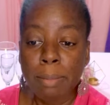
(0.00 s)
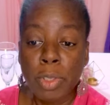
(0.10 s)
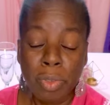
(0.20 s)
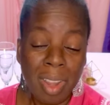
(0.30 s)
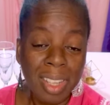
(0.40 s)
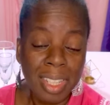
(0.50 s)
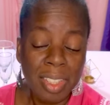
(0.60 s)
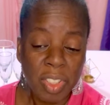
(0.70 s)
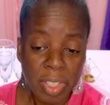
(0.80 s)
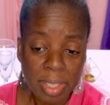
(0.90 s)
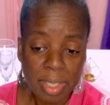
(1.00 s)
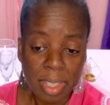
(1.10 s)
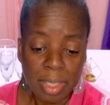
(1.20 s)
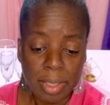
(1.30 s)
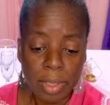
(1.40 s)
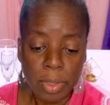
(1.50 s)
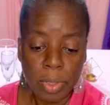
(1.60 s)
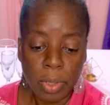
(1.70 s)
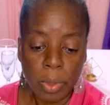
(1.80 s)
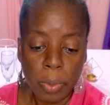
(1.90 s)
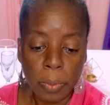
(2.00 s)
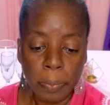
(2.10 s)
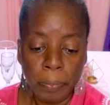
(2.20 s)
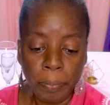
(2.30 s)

strong in logistics, so